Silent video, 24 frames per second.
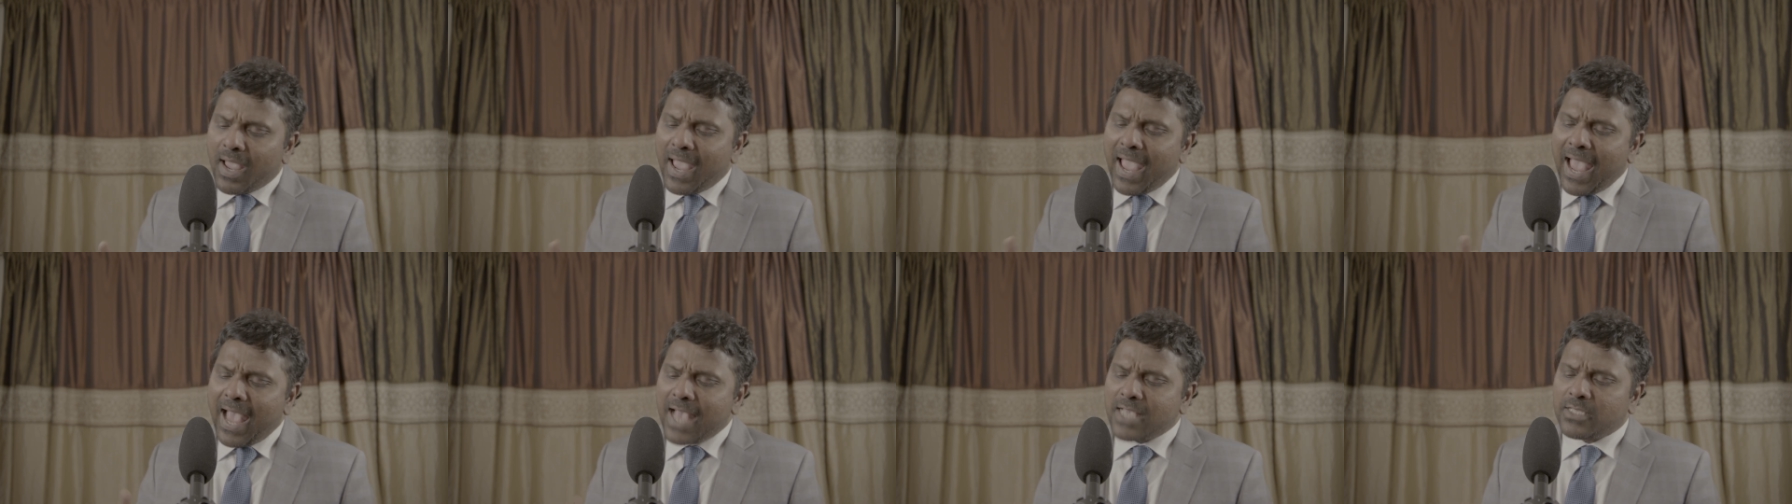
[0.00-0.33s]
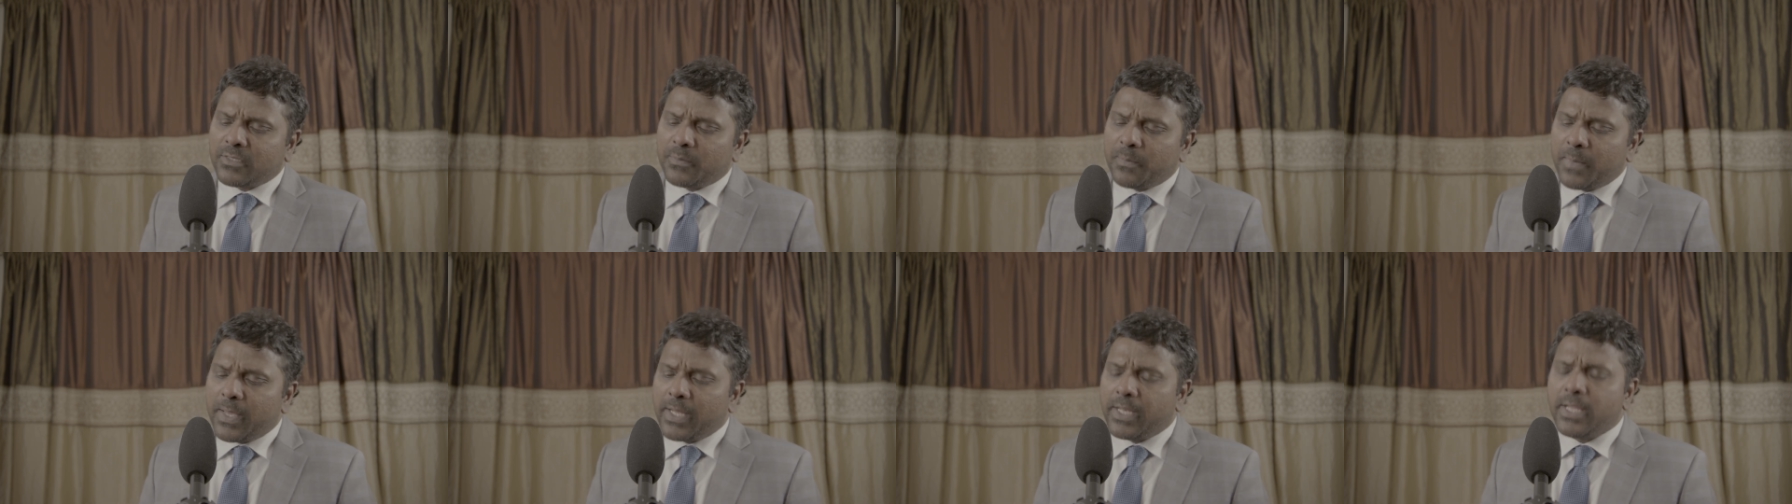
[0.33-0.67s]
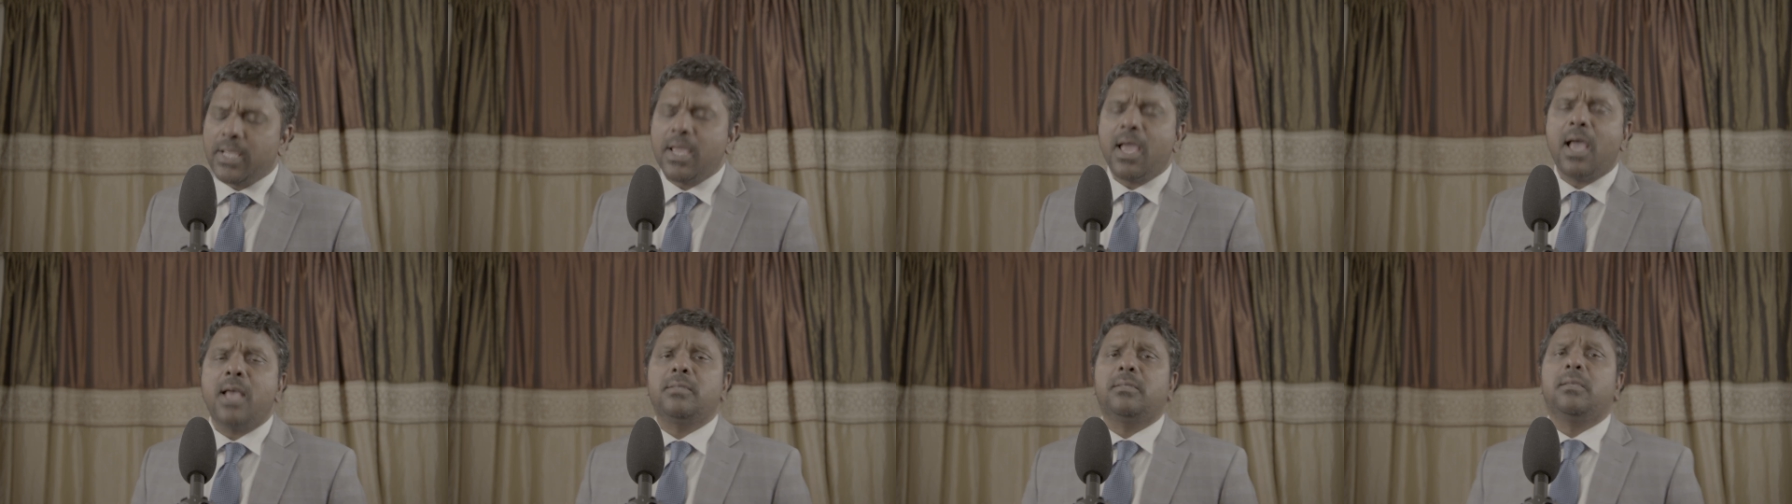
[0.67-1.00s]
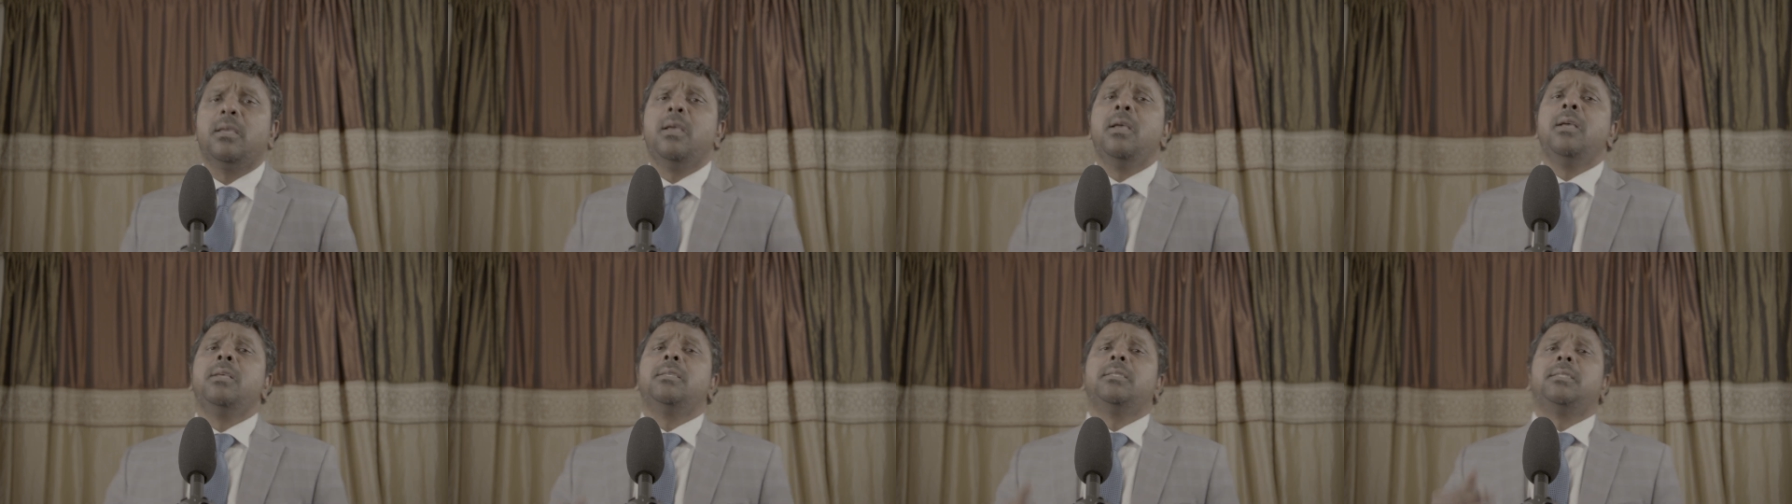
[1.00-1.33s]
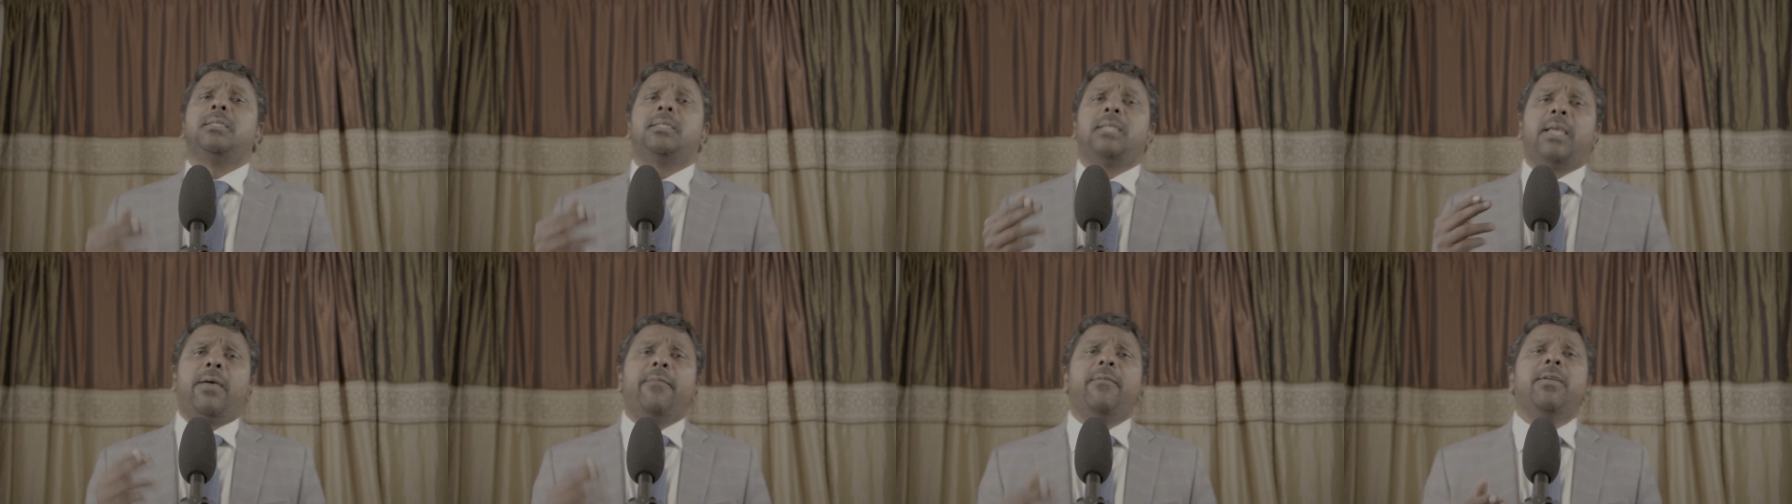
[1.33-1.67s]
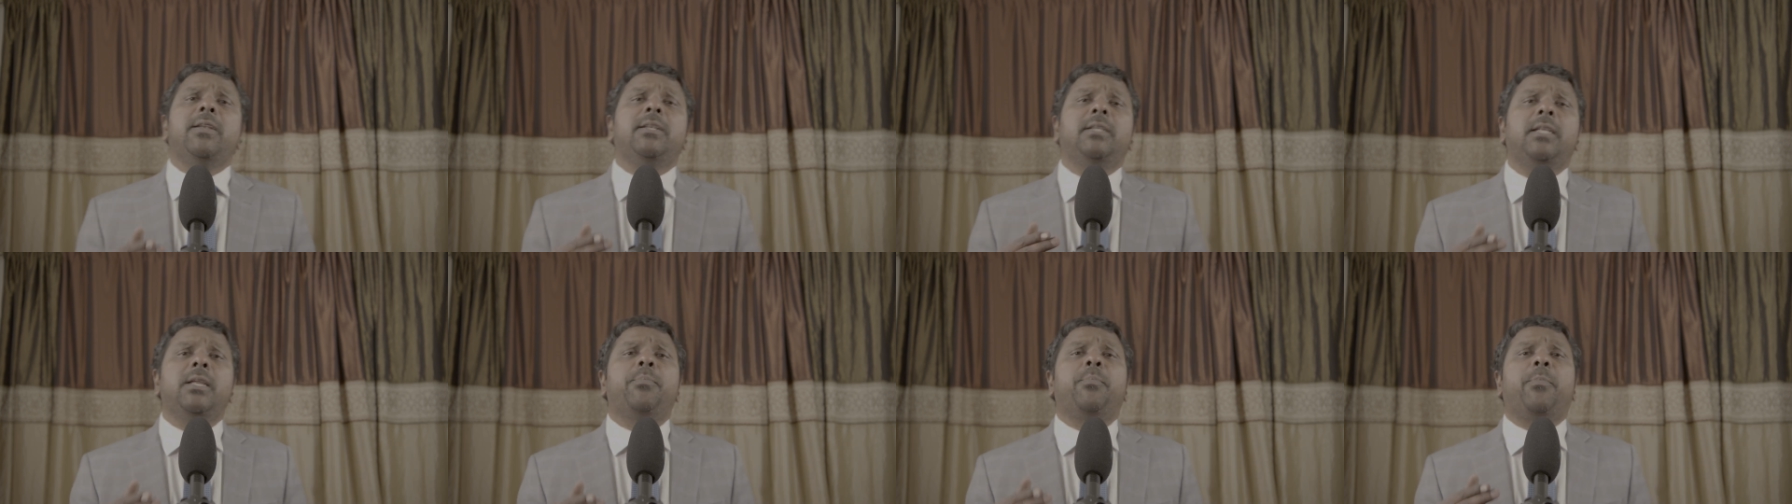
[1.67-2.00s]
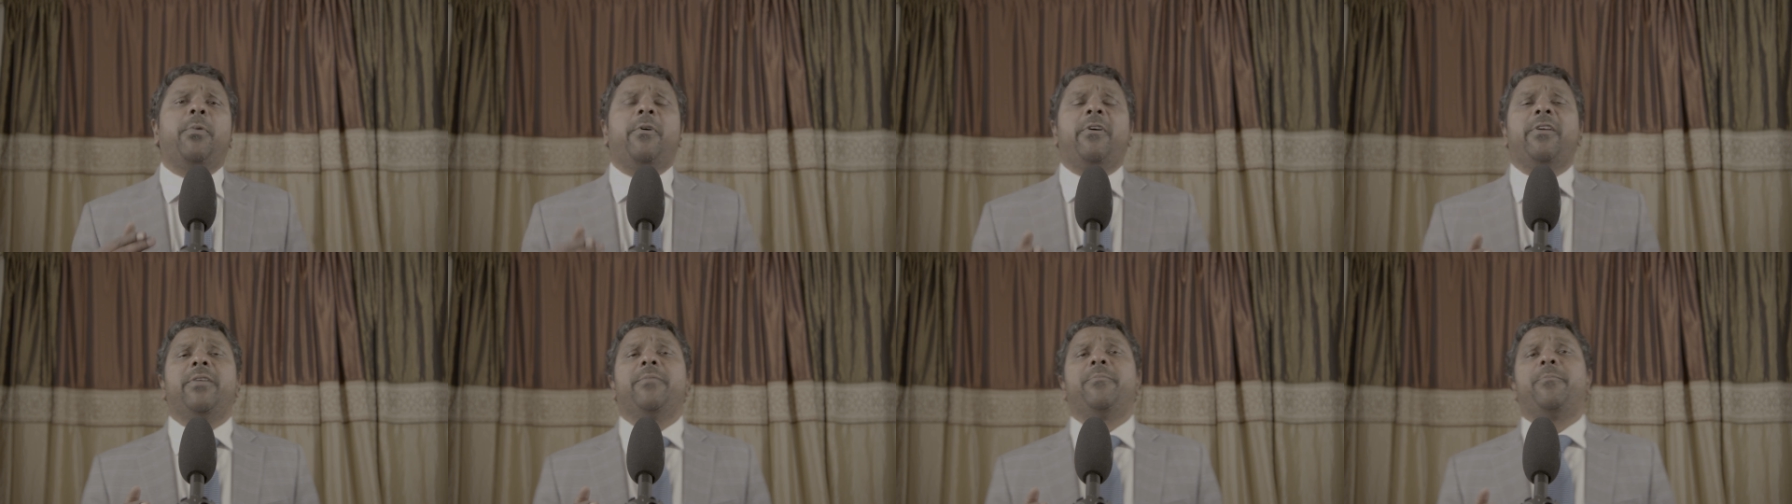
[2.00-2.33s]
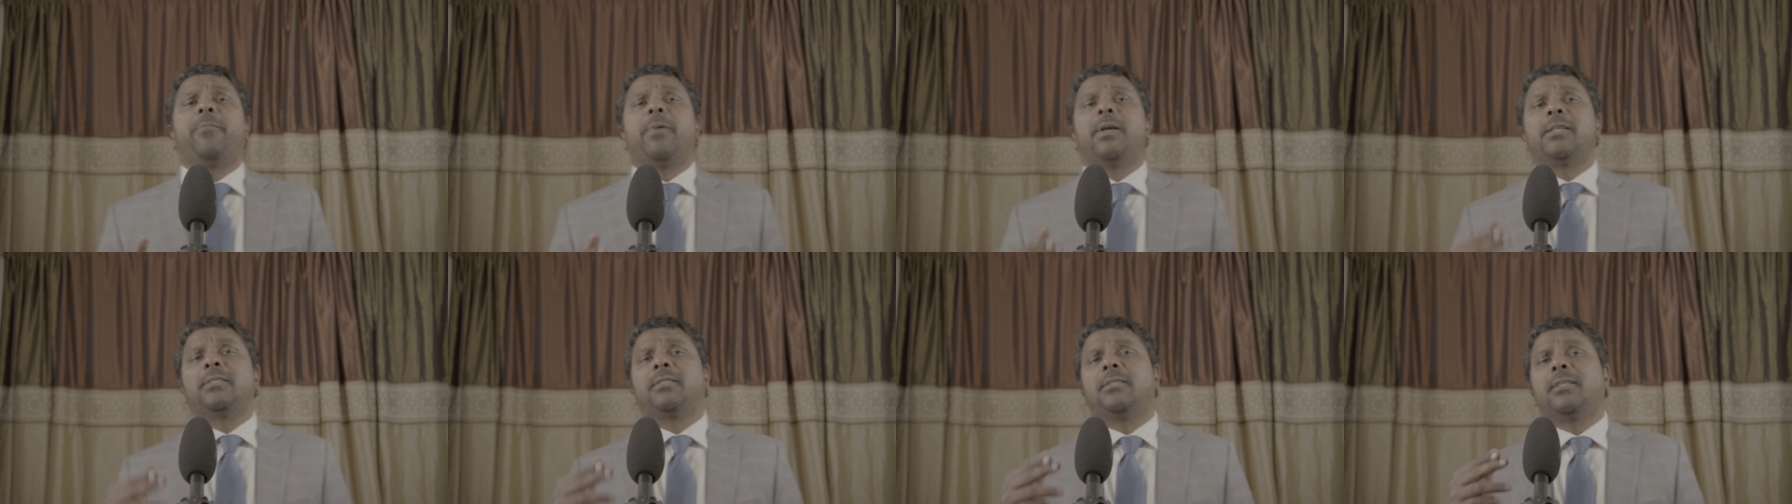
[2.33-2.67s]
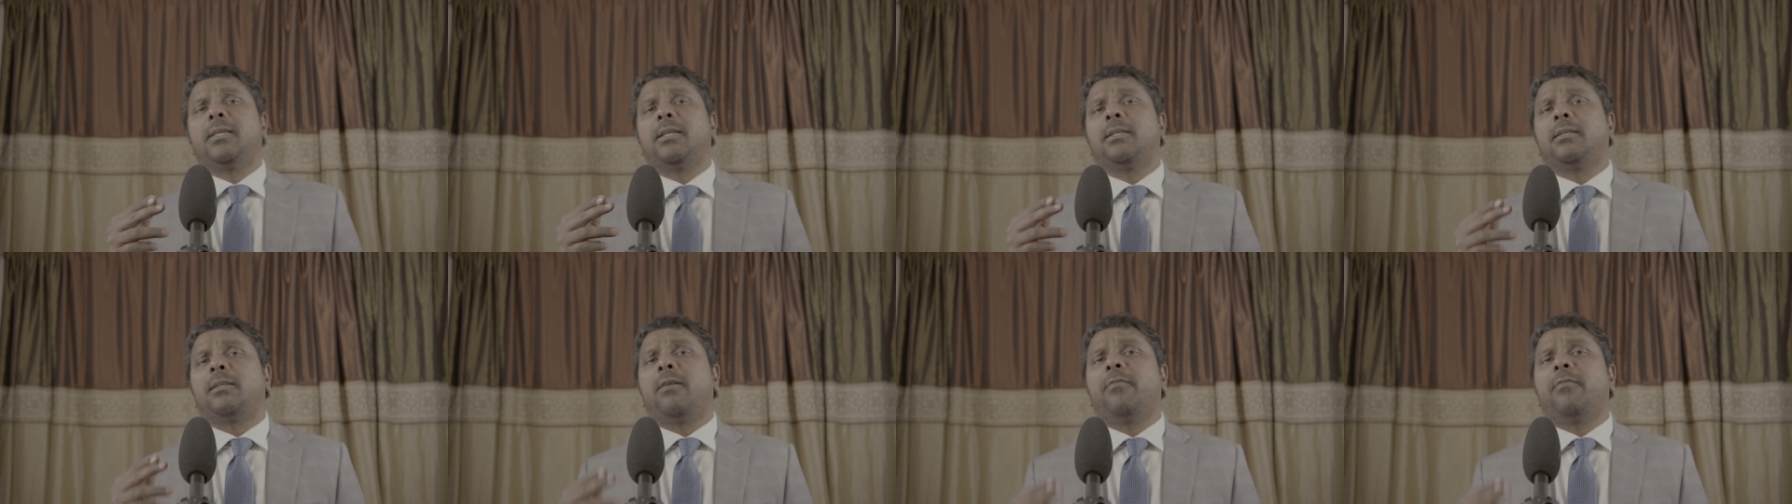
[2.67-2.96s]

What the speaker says: As many as 75%